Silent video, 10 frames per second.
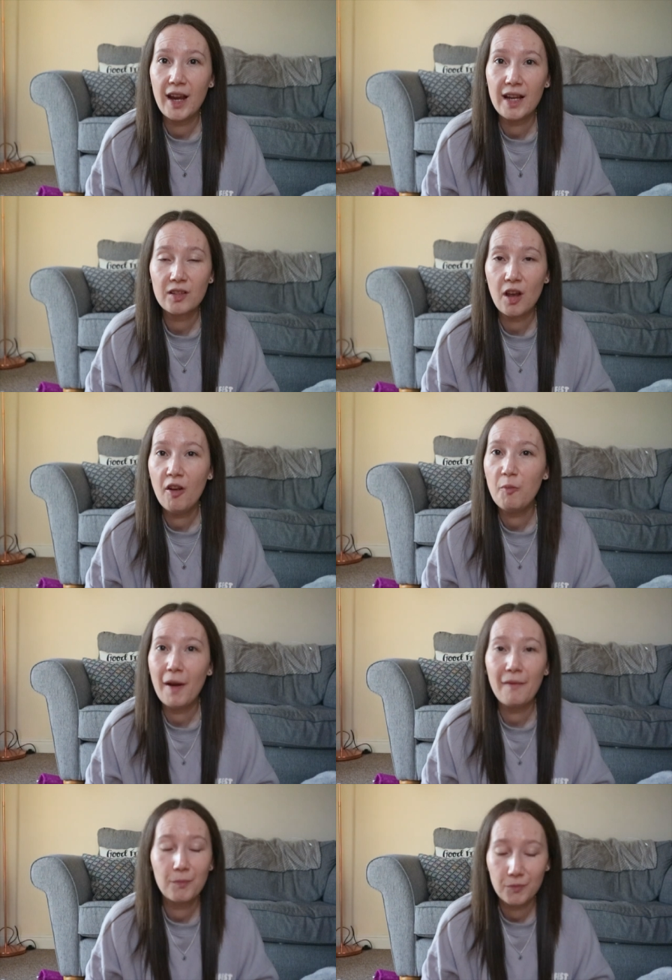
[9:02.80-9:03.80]
face, off
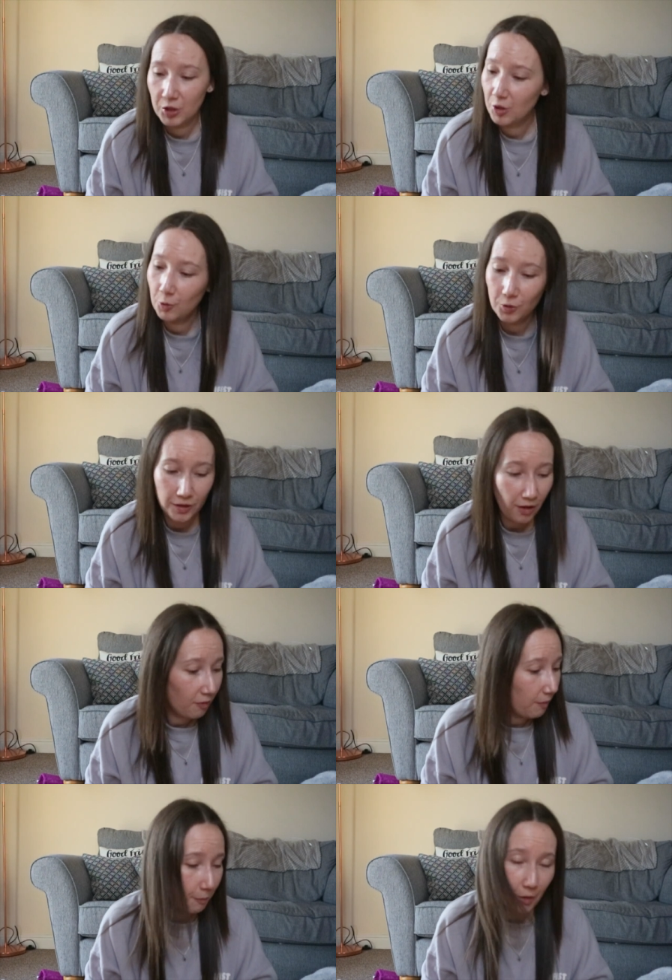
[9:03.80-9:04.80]
my shoulders,
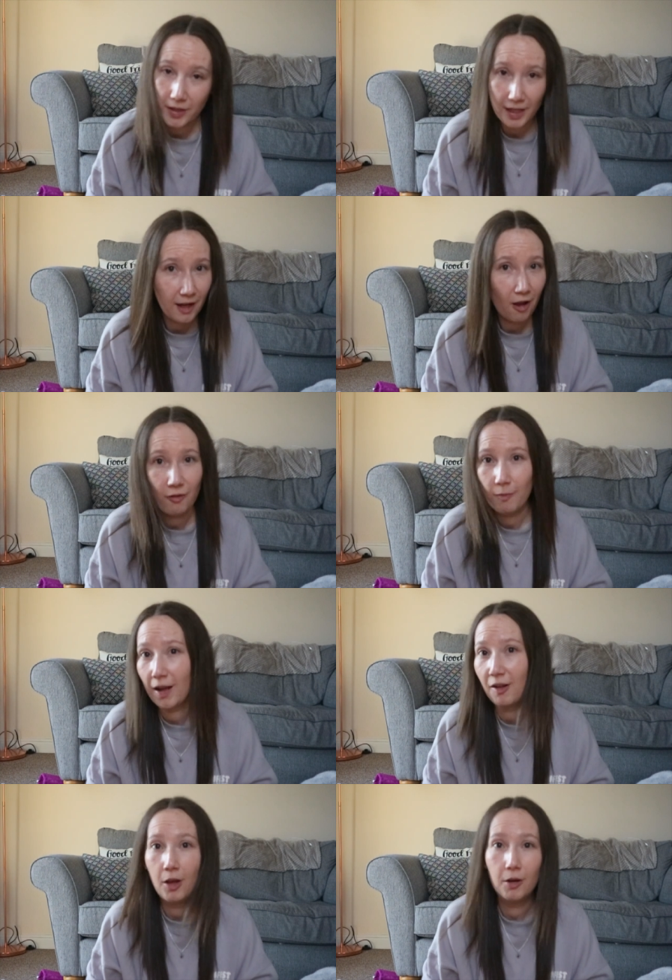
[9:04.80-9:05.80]
off my body, off my
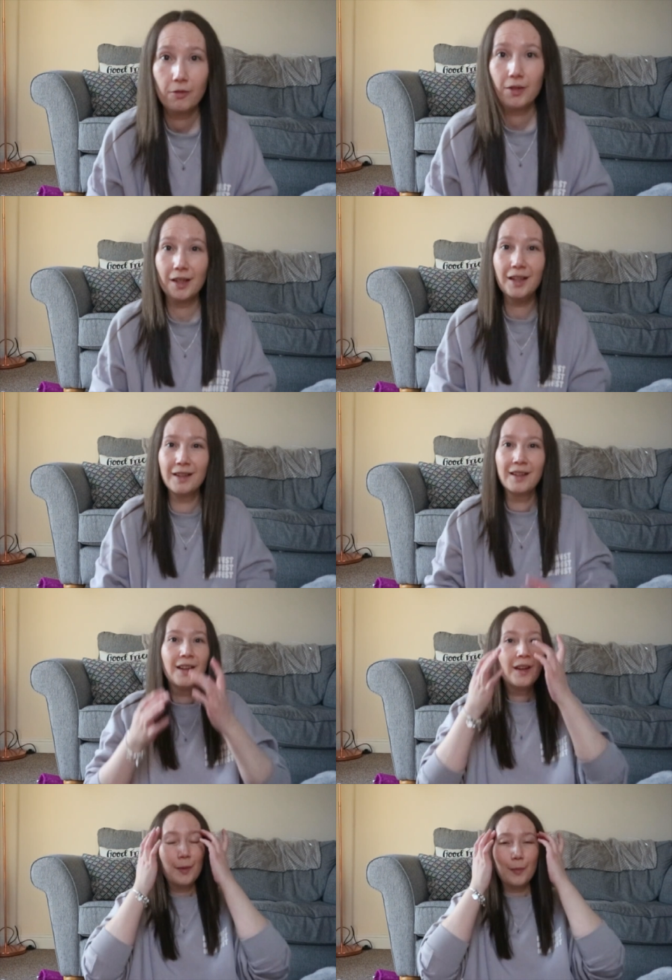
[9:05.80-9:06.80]
clothes.
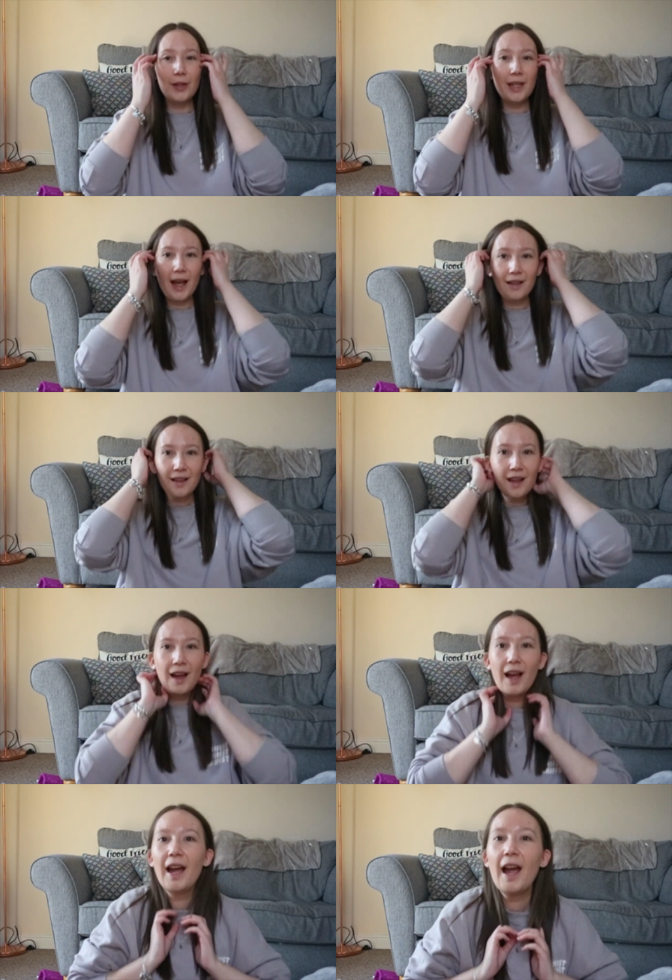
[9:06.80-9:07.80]
But yeah,
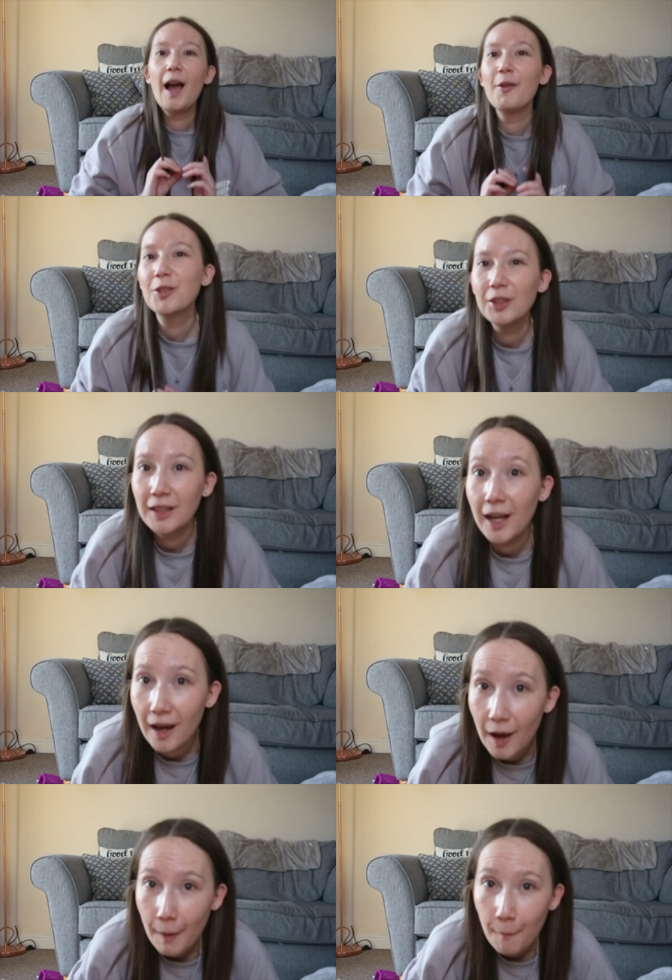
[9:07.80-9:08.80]
I absolutely
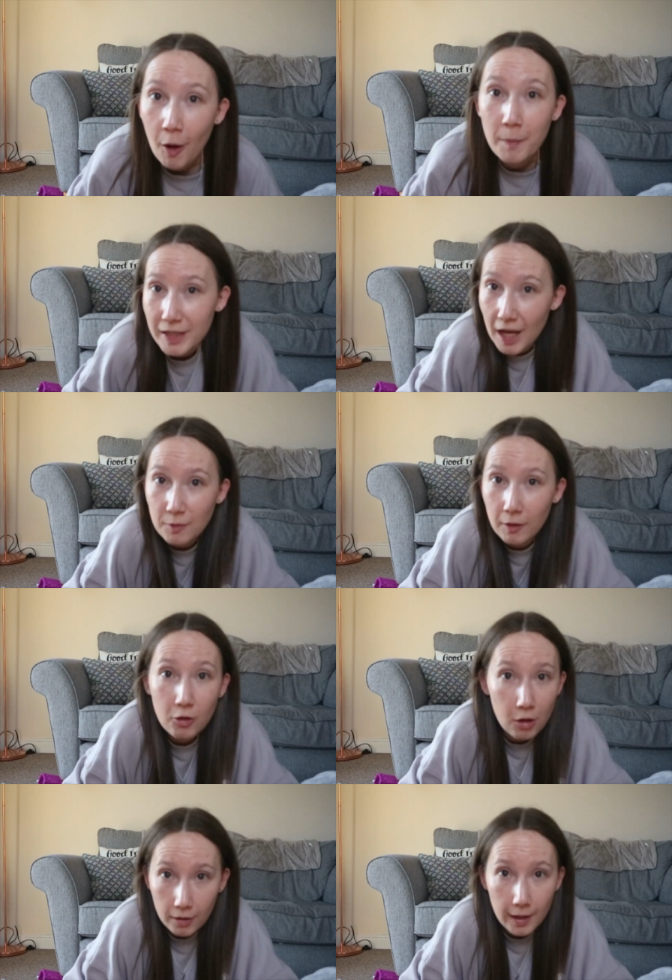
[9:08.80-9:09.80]
am obsessed with
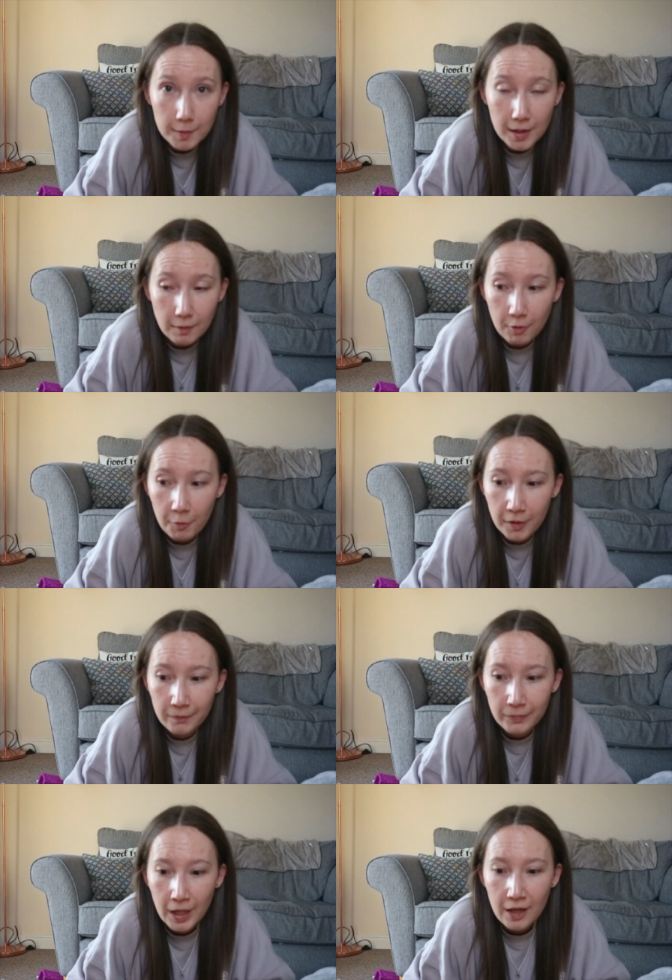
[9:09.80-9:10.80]
claw clips at the moment.
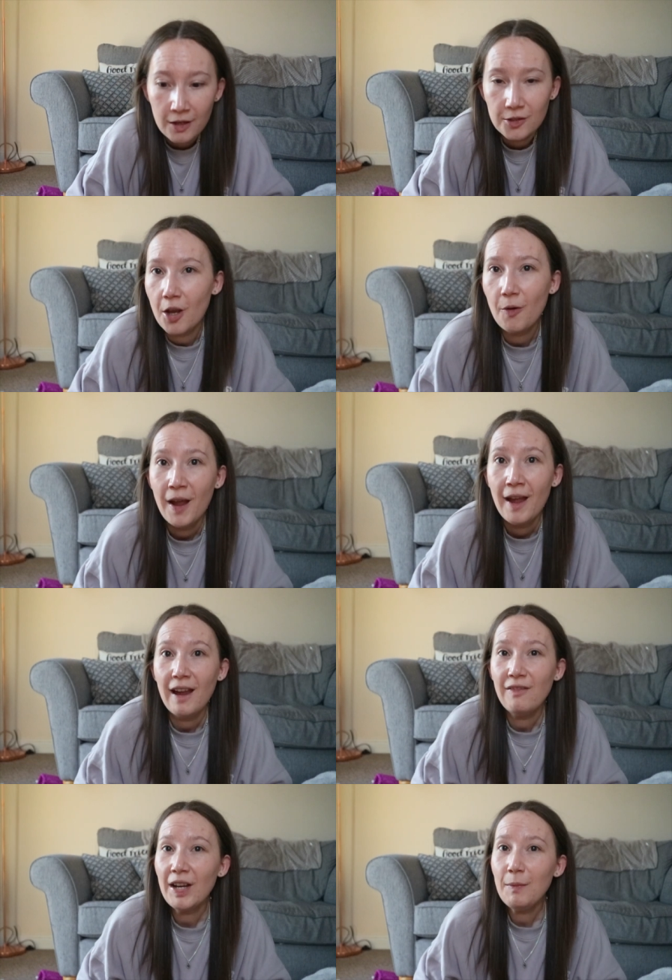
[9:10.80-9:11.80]
So
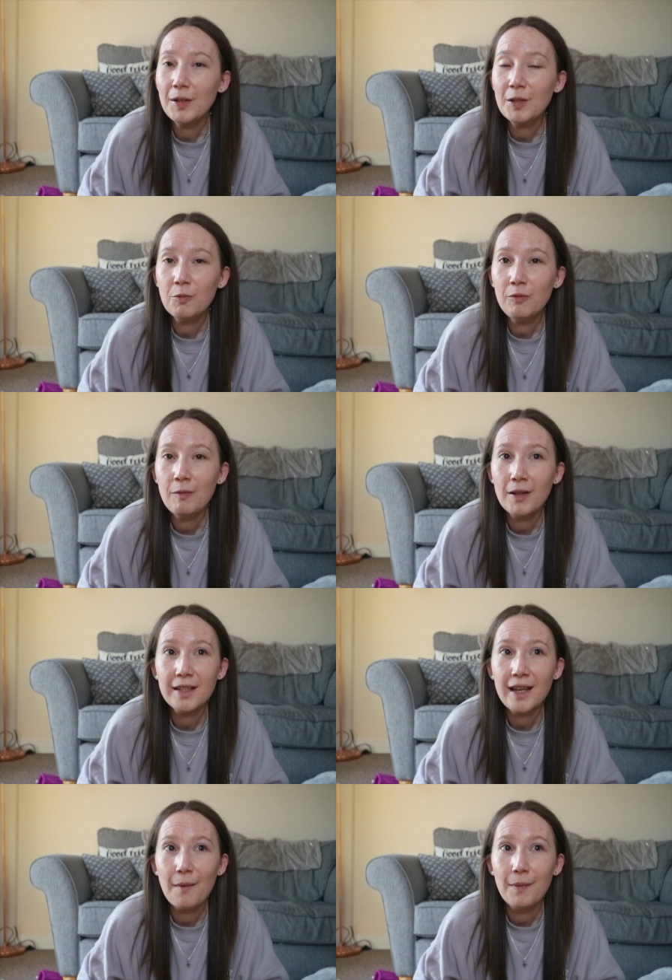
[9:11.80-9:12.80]
if anybody's wondering what
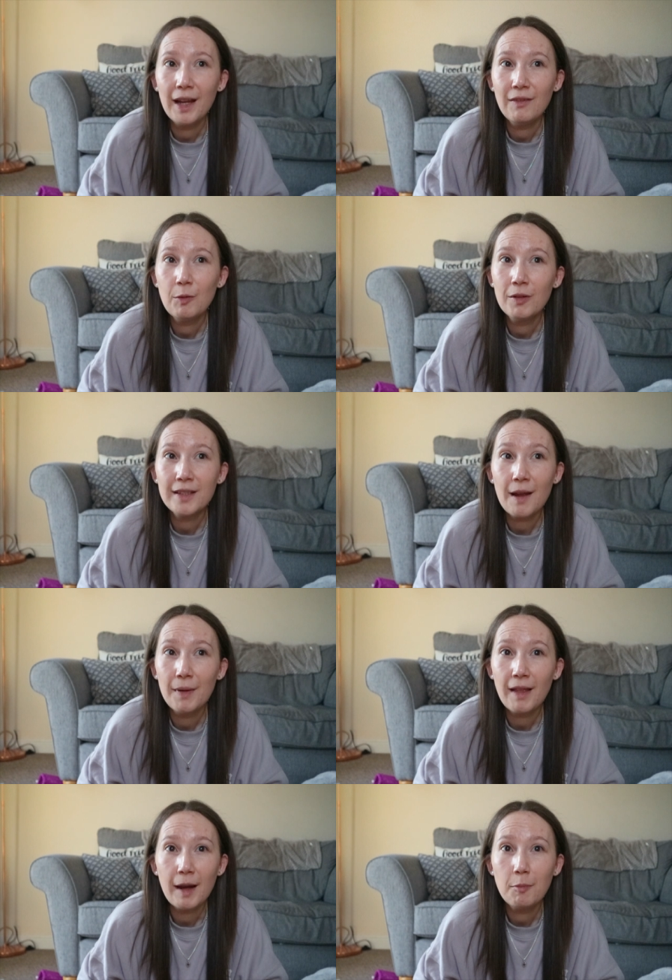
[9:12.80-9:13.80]
to get me, if they want to get
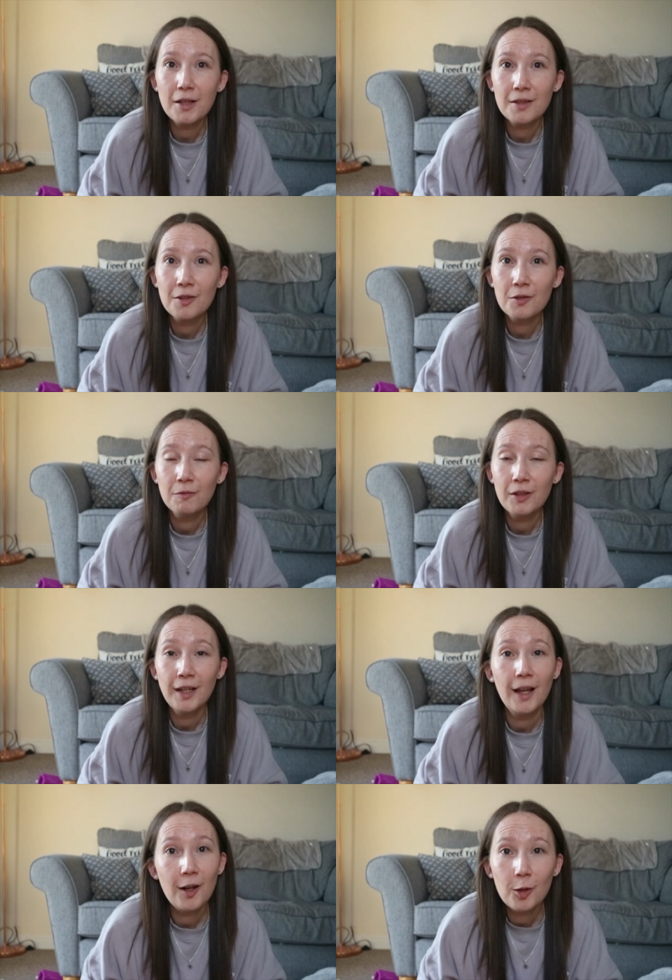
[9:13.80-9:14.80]
me like a present or
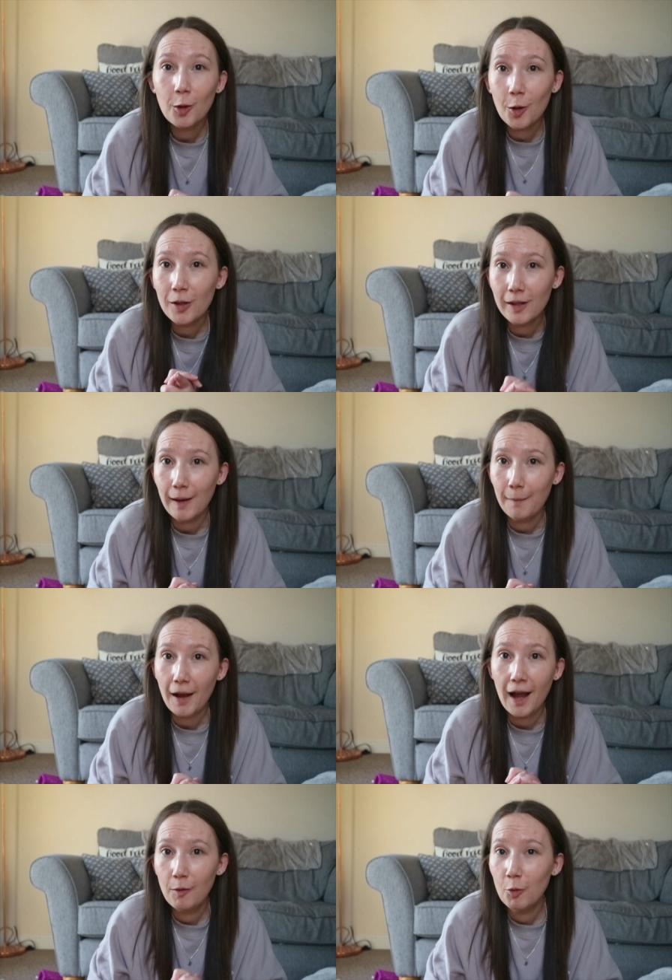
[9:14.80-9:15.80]
something, a claw clip,
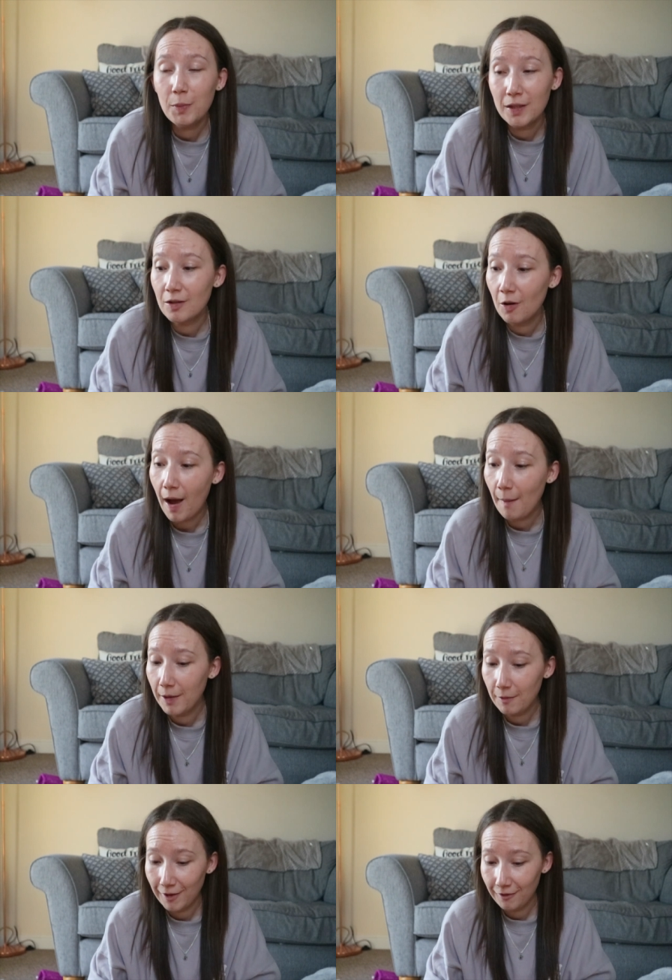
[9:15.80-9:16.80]
I will be so
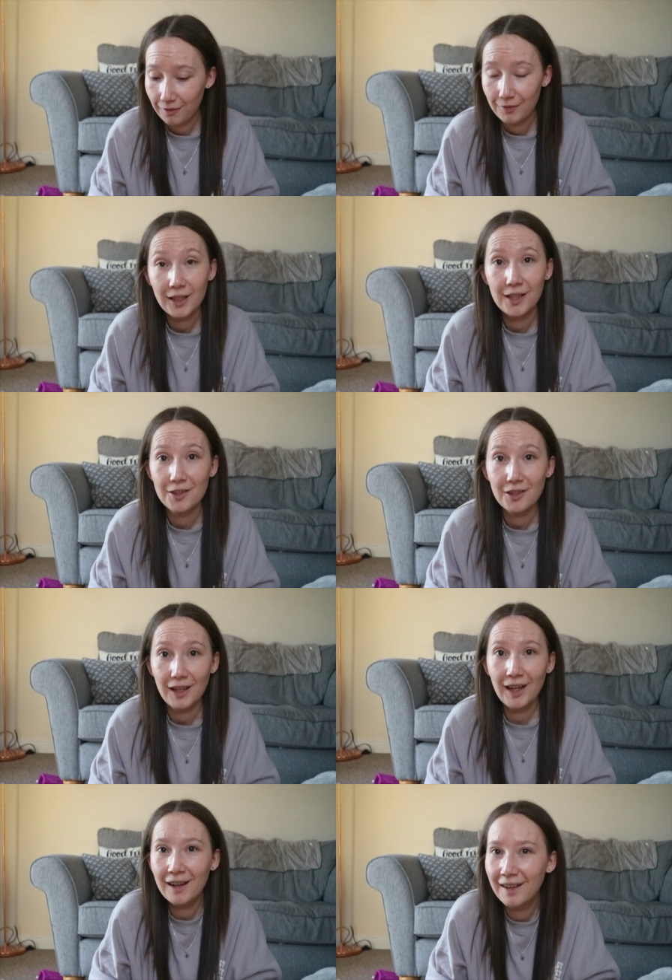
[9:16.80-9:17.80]
happy with,
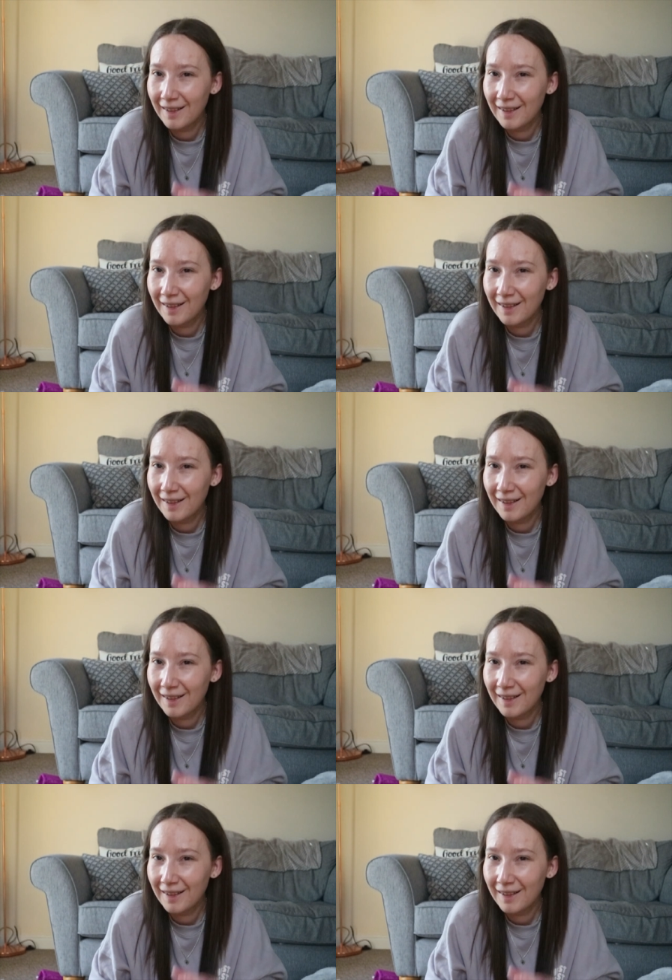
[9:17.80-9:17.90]
literally.